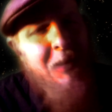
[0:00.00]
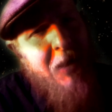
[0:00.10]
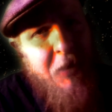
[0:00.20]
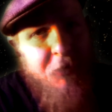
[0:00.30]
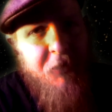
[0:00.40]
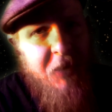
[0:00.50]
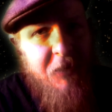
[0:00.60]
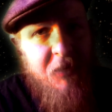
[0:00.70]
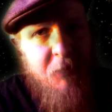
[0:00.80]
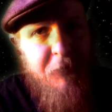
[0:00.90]
I understand
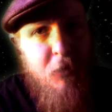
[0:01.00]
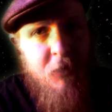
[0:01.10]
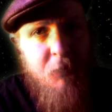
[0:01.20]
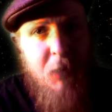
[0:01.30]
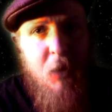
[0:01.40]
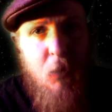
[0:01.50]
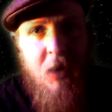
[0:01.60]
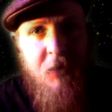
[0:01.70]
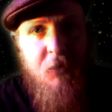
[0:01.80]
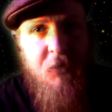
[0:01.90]
some folks may
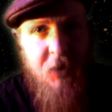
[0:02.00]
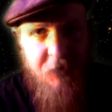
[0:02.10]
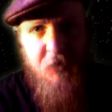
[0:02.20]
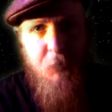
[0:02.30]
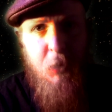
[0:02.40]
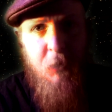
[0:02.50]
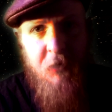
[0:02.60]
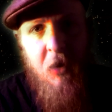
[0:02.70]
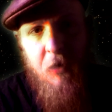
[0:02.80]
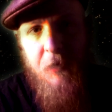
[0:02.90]
want to juxtapose
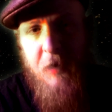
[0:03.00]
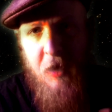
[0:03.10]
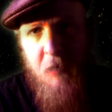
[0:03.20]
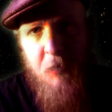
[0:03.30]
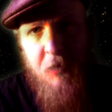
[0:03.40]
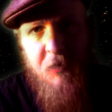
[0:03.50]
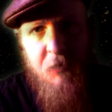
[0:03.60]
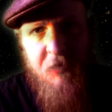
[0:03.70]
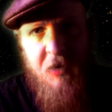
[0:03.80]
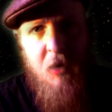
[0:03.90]
all the elements of
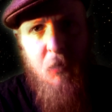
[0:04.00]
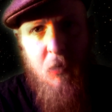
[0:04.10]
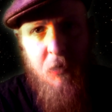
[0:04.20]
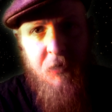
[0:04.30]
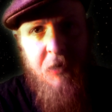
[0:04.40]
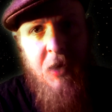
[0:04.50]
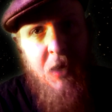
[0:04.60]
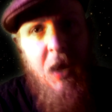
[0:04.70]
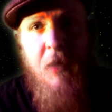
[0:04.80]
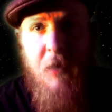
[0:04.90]
Star Wars,
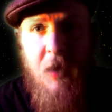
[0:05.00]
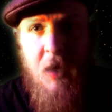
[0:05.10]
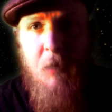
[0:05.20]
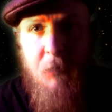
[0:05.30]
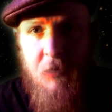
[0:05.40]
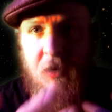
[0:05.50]
and the games